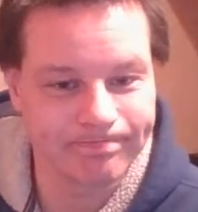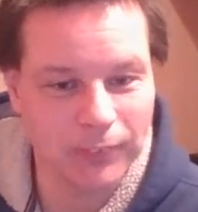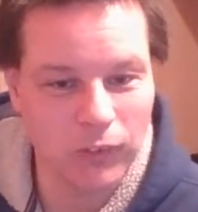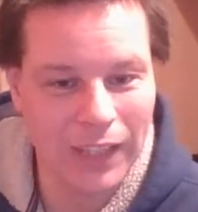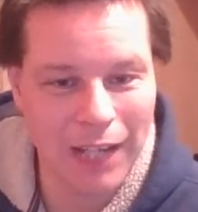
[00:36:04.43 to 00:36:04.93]

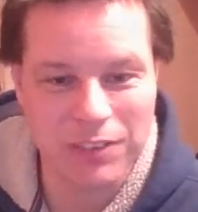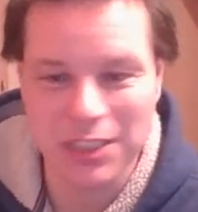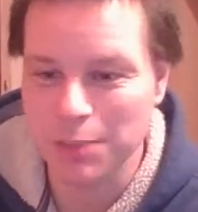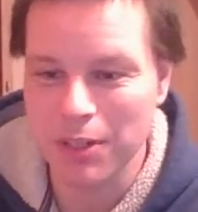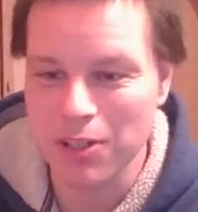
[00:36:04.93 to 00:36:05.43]
All counts, I
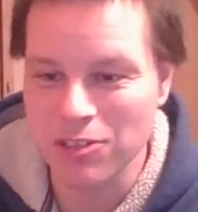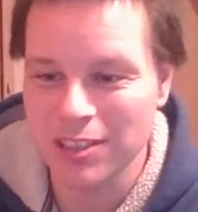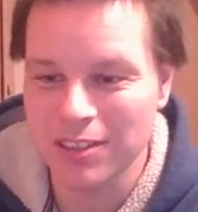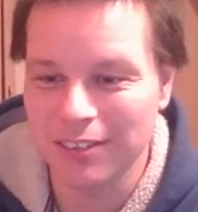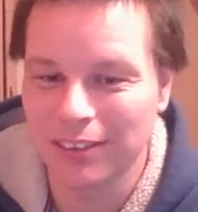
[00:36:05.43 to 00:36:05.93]

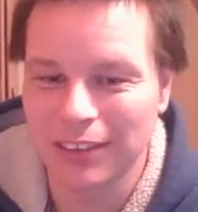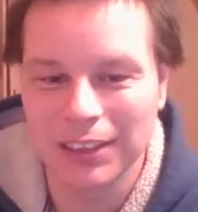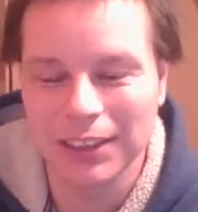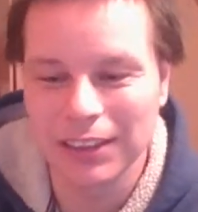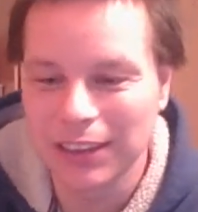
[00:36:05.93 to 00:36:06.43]
suppose.
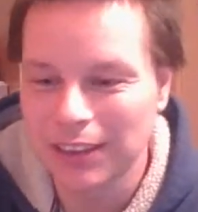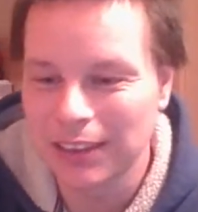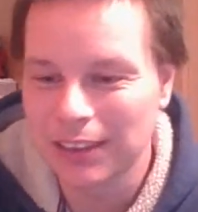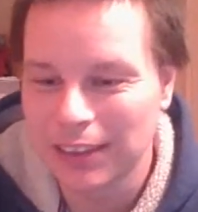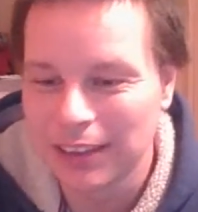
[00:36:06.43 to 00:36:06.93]

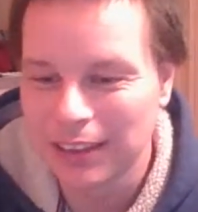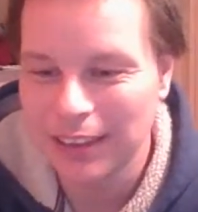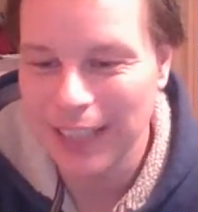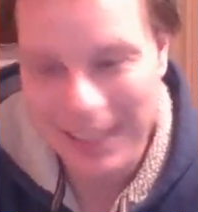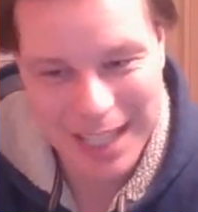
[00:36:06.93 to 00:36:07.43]

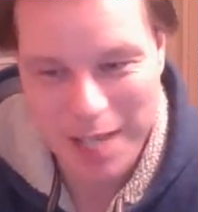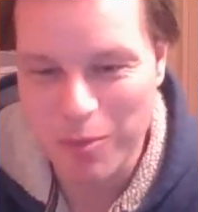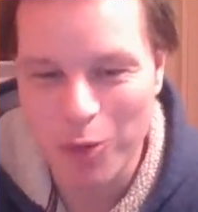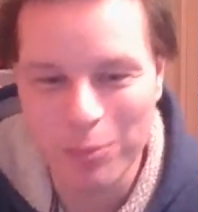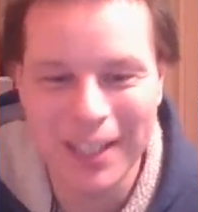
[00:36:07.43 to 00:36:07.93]
Yes, and
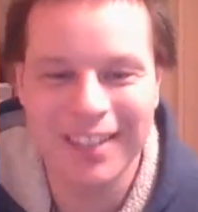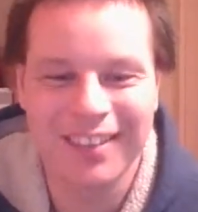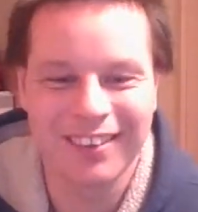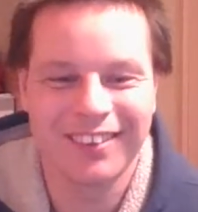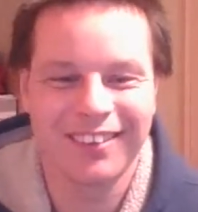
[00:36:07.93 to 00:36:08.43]
Maltby.
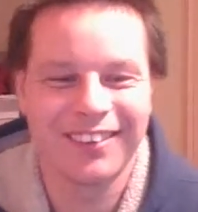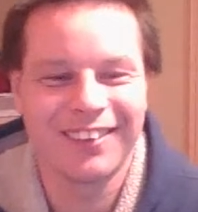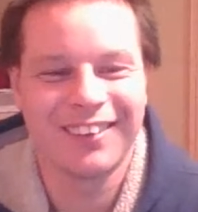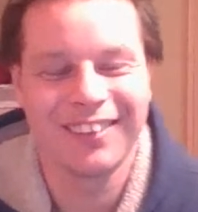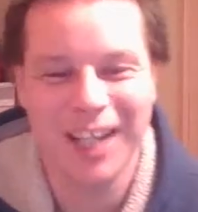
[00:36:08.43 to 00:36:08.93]

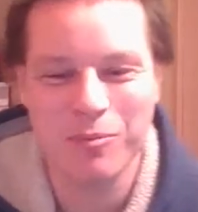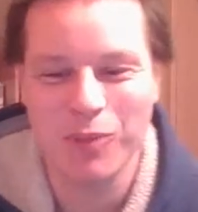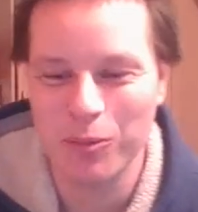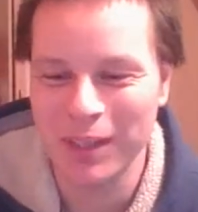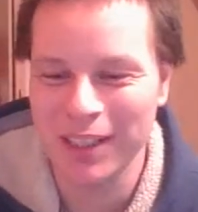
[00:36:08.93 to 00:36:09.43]
And
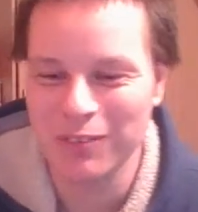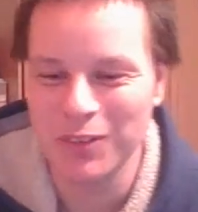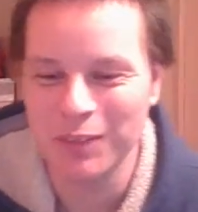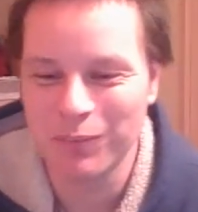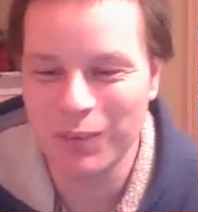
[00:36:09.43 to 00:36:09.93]
Maltby, you
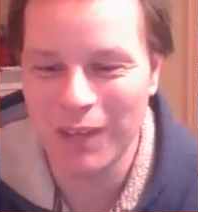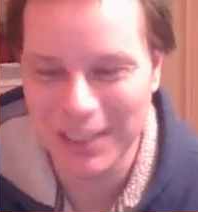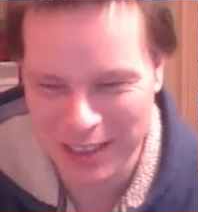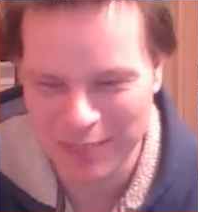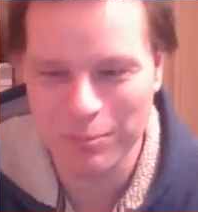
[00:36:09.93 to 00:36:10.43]
were
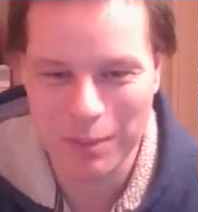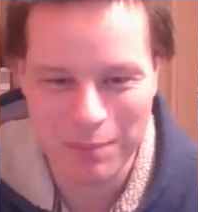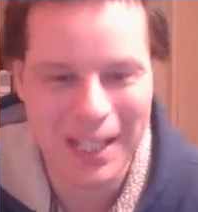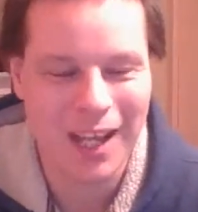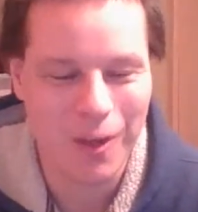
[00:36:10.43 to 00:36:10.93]
quite a
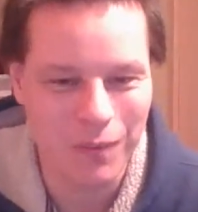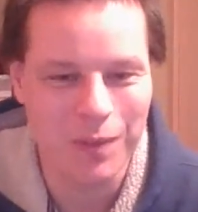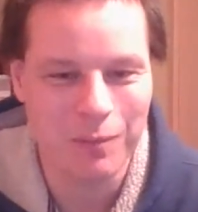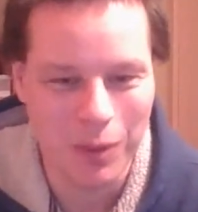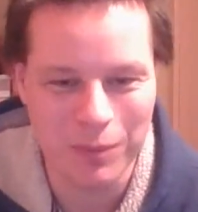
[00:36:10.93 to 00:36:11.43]
big help with
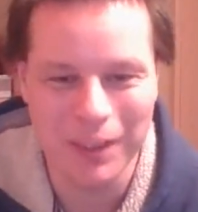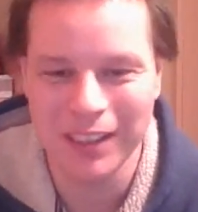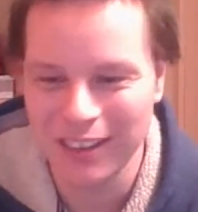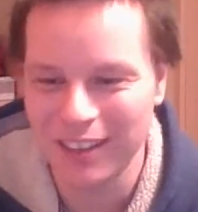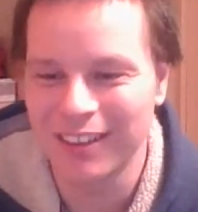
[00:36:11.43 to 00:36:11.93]
the
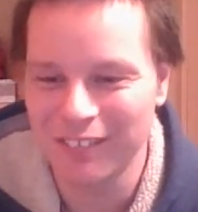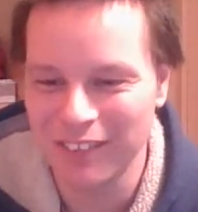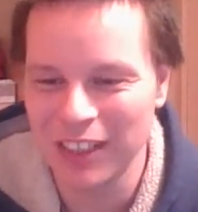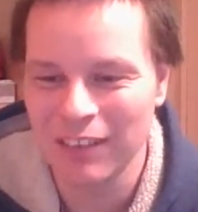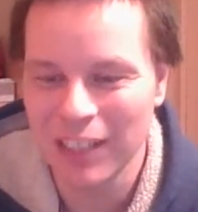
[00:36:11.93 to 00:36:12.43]
Maltby
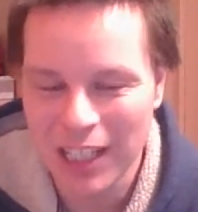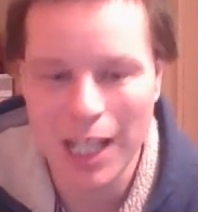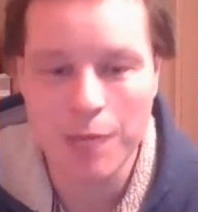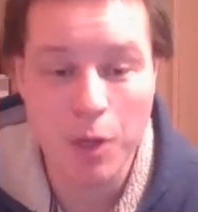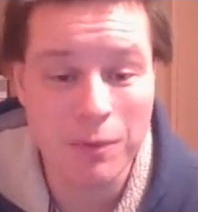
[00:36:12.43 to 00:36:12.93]
video.
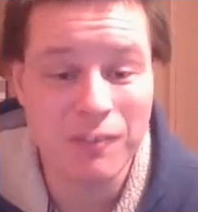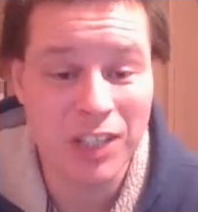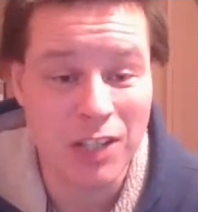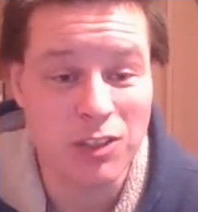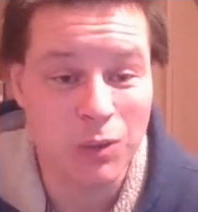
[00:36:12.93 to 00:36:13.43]
That Maltby
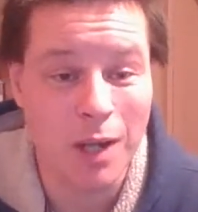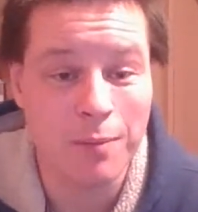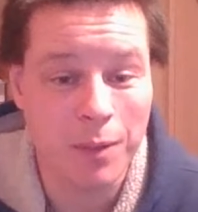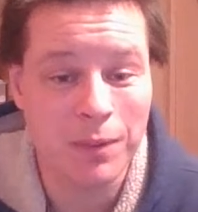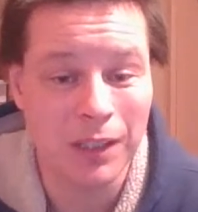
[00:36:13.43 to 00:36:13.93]
video is
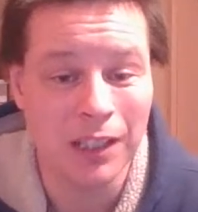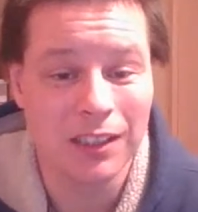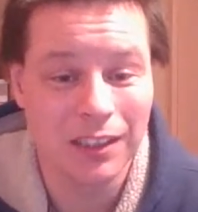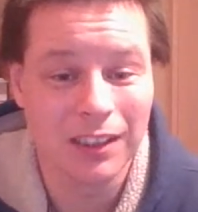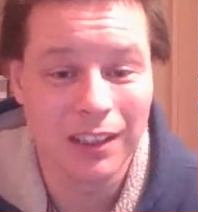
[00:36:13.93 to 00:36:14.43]
quite popular.
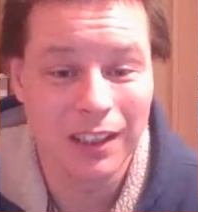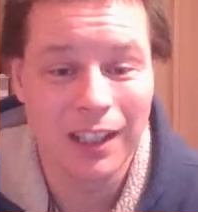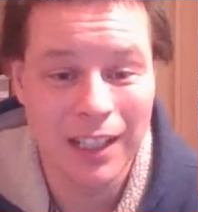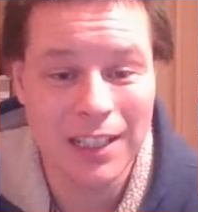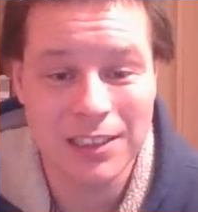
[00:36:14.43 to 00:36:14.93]

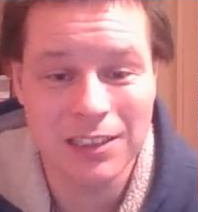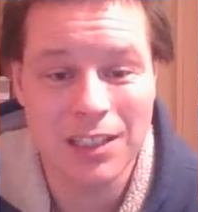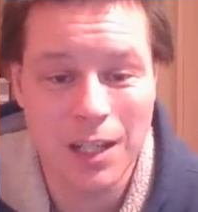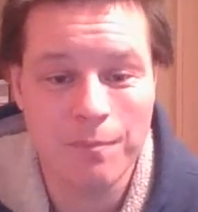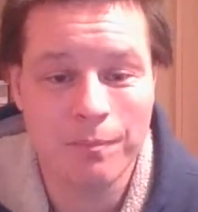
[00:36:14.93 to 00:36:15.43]
It's
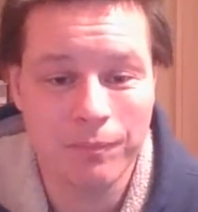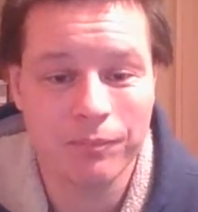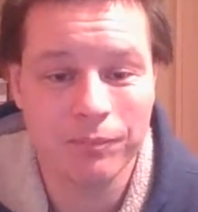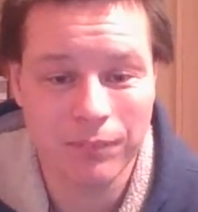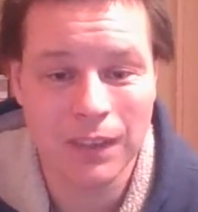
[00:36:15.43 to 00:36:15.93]

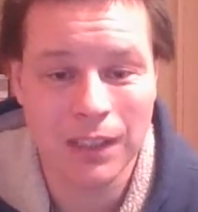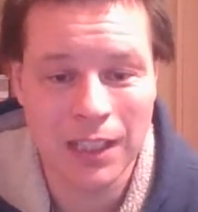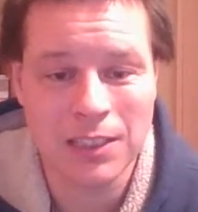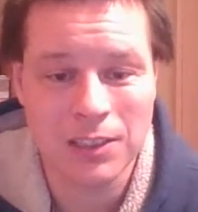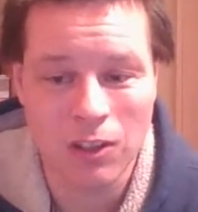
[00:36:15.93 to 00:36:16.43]

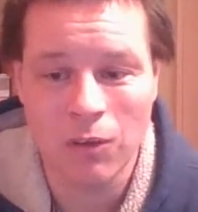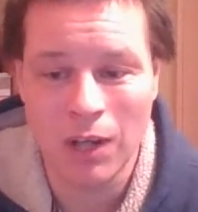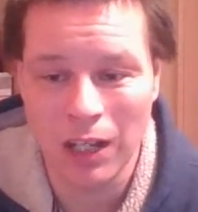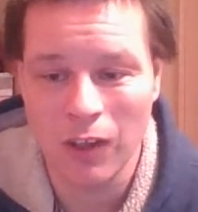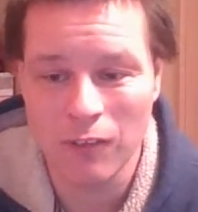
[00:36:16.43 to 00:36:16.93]
got
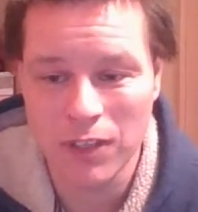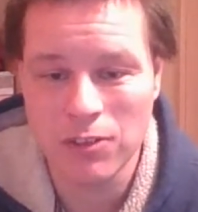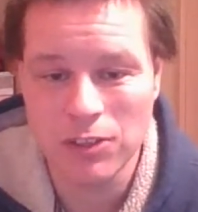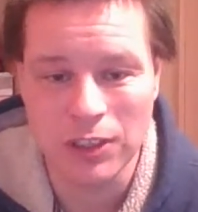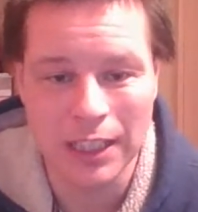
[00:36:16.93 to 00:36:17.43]
quite a lot of
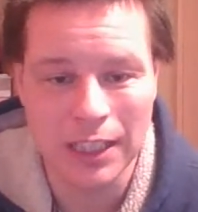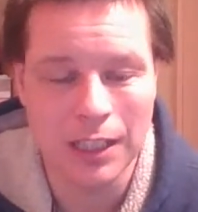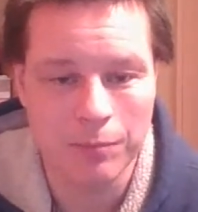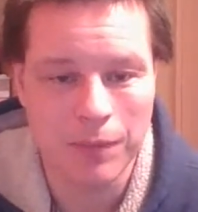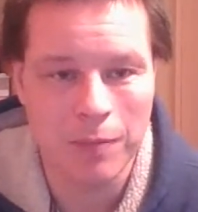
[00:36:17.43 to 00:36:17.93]
views on it.
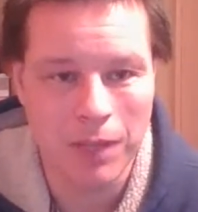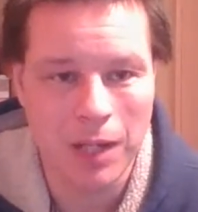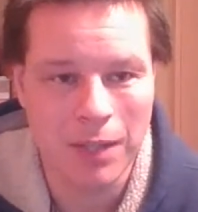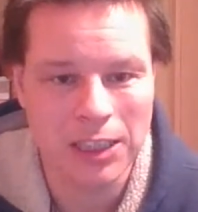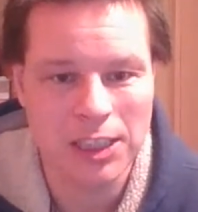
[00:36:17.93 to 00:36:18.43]
I'm
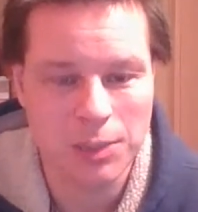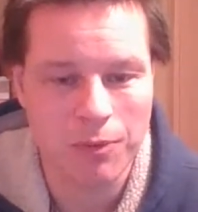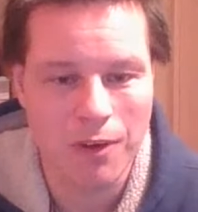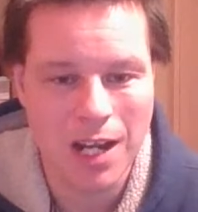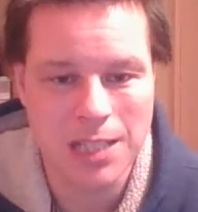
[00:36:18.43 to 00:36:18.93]
actually
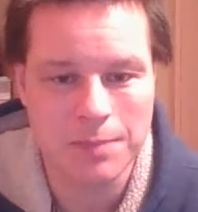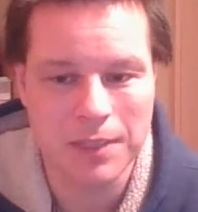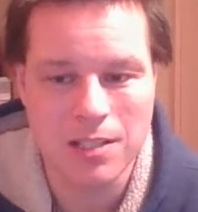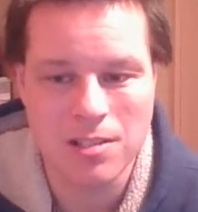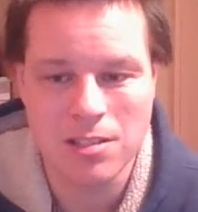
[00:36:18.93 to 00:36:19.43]
surprised
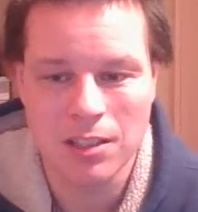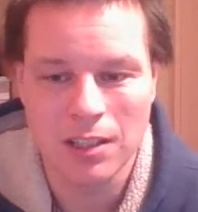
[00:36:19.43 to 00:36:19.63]
because